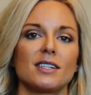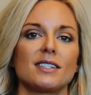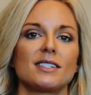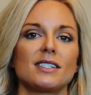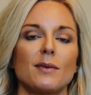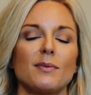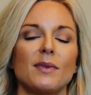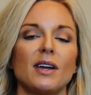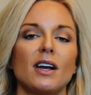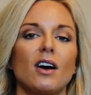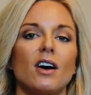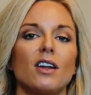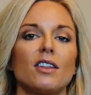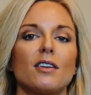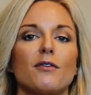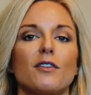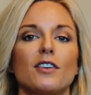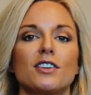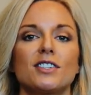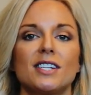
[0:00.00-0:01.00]
is something called the
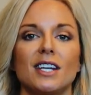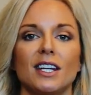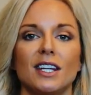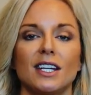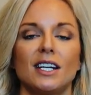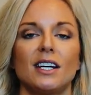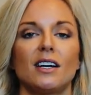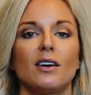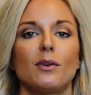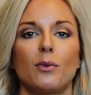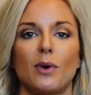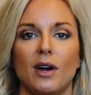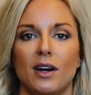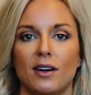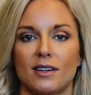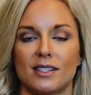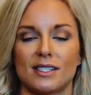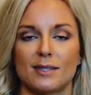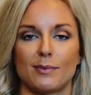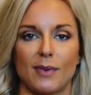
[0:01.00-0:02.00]
fertility
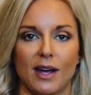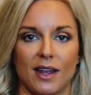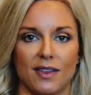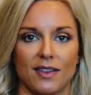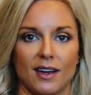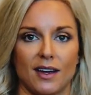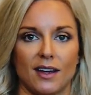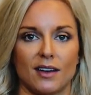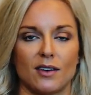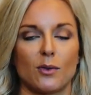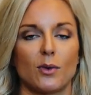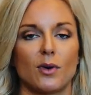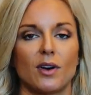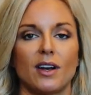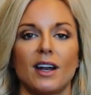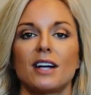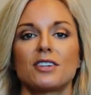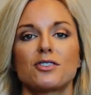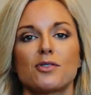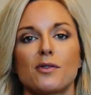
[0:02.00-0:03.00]
awareness method or
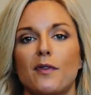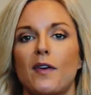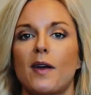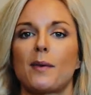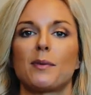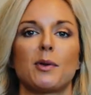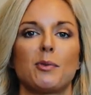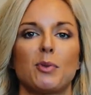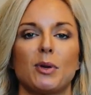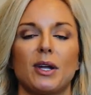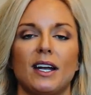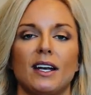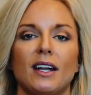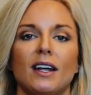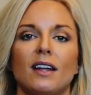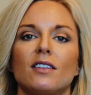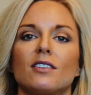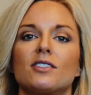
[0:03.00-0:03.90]
natural family planning.